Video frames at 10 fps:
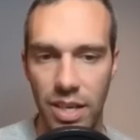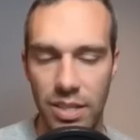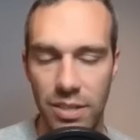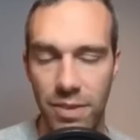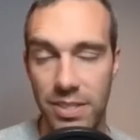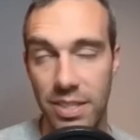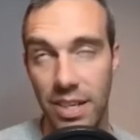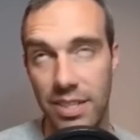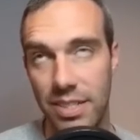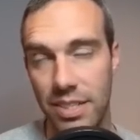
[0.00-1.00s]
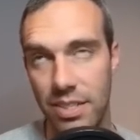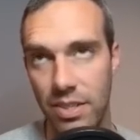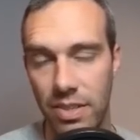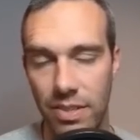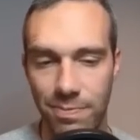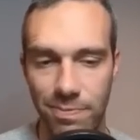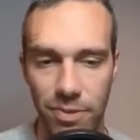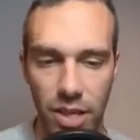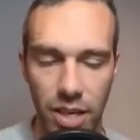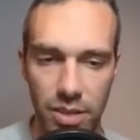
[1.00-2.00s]
Defense Deoxys. So,
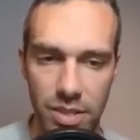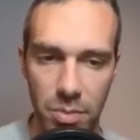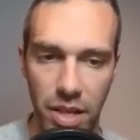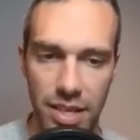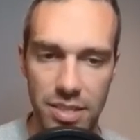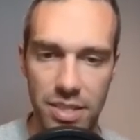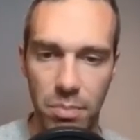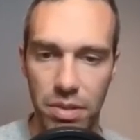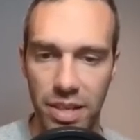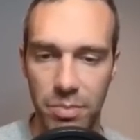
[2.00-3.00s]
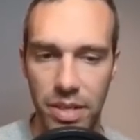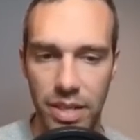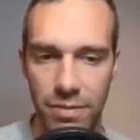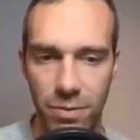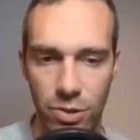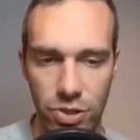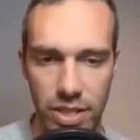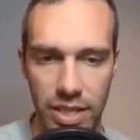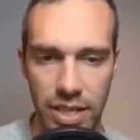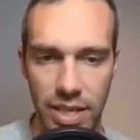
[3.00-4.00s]
okay, Sableye has some play, but unfortunately,